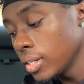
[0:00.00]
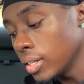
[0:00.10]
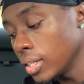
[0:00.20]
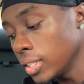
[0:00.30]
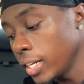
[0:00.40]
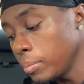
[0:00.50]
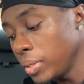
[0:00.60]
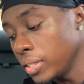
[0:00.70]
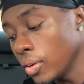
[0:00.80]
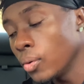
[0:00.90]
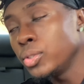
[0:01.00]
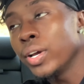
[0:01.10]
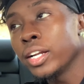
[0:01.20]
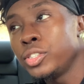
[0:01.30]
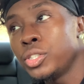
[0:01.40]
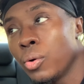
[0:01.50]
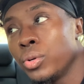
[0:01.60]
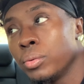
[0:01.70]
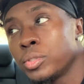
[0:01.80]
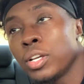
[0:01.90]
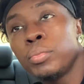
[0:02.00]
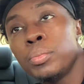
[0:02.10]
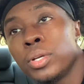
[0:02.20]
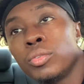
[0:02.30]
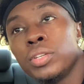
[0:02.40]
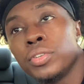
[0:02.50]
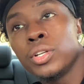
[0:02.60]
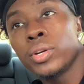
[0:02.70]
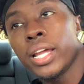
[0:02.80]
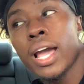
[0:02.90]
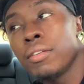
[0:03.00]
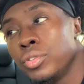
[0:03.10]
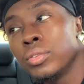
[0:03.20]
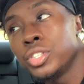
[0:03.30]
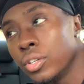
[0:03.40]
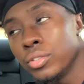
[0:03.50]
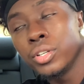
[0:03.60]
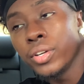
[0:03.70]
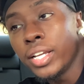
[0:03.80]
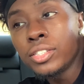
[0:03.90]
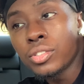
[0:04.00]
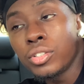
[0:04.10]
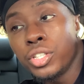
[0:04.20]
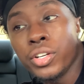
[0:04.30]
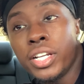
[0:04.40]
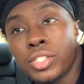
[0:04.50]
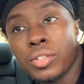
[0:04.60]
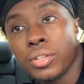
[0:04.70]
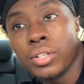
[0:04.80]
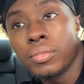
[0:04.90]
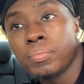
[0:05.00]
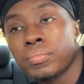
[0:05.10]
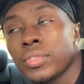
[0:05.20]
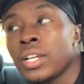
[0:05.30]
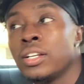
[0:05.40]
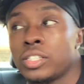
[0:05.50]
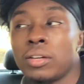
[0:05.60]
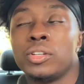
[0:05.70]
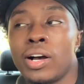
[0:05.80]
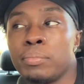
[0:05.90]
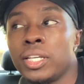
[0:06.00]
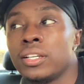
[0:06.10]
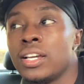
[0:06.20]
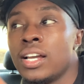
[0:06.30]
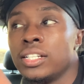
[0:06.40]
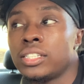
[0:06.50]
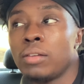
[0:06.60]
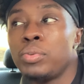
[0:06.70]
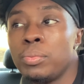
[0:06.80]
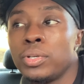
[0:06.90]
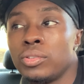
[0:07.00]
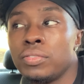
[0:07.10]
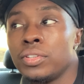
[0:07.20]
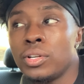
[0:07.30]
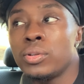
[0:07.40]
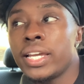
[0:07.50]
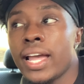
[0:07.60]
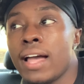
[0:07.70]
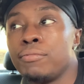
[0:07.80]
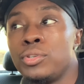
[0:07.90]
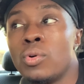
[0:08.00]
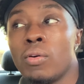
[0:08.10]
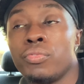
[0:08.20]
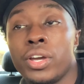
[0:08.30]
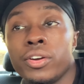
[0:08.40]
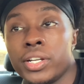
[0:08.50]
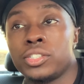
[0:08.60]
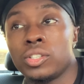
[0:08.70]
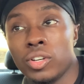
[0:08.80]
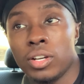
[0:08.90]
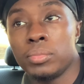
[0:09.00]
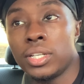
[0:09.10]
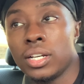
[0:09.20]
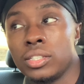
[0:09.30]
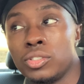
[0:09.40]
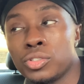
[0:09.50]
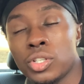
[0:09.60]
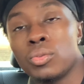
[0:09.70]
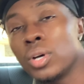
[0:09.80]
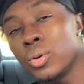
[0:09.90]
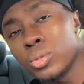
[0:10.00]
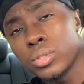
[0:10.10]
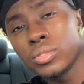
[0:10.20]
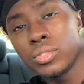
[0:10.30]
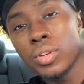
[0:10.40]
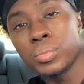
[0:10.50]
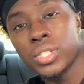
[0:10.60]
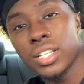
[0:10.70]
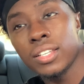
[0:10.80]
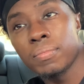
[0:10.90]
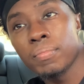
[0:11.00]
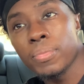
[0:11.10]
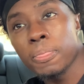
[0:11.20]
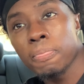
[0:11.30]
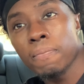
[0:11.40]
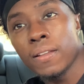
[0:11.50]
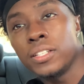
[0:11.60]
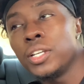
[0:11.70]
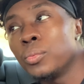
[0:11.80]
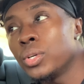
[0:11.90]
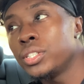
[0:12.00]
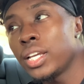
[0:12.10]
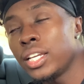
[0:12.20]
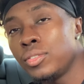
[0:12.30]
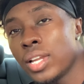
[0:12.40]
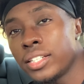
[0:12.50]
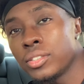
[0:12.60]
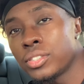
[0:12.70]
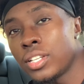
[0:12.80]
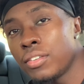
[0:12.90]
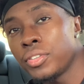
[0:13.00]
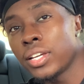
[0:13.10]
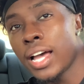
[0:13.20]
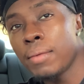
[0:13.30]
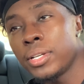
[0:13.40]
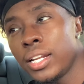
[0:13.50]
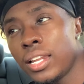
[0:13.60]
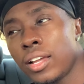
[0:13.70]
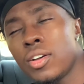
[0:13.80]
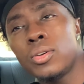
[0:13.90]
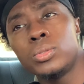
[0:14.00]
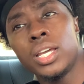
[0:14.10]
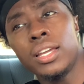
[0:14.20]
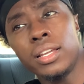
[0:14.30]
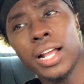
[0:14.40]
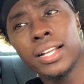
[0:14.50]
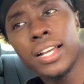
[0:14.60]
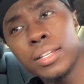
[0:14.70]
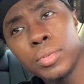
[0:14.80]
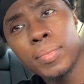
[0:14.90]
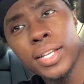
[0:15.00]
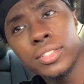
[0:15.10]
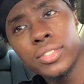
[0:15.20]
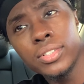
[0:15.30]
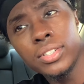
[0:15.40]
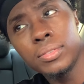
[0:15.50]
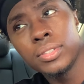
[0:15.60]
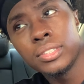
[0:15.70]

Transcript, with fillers: Uh, let it be known. You got to show them. Some people don't even know they have you on, on their inst on your Instagram. So, no, I mean, some people don't even know they have you on their Instagram because you're so ghost. You know what I'm saying? And then one day you like their stuff and comment. They are like, oh, dang, I got him on my Instagram.